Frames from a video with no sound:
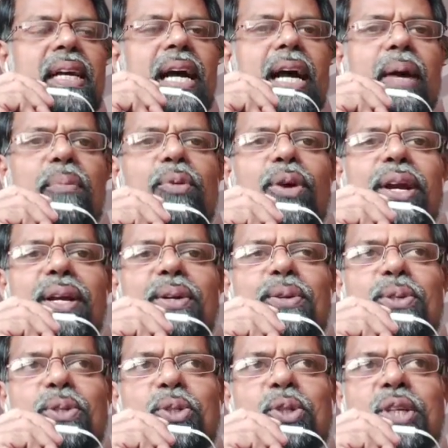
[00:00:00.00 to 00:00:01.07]
I'm going to
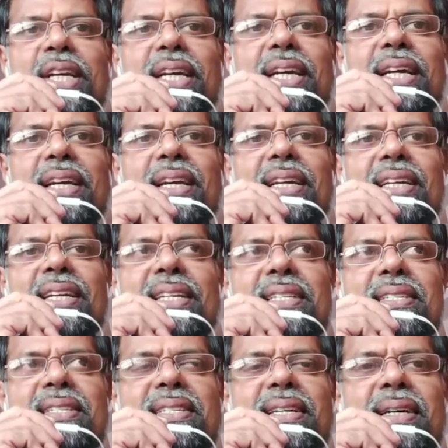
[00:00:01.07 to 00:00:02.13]
share
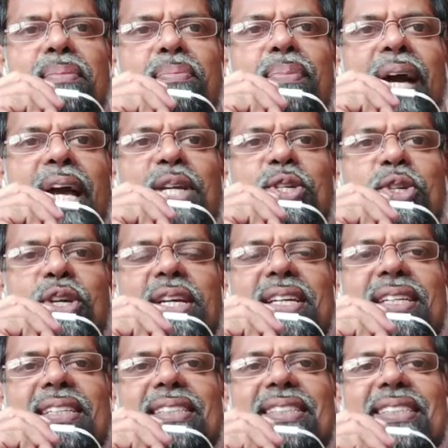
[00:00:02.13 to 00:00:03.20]
a magic
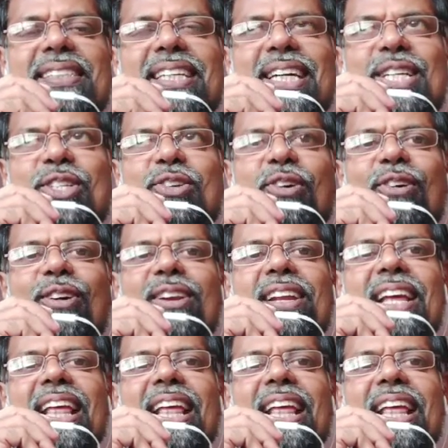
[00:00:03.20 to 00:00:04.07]
that is called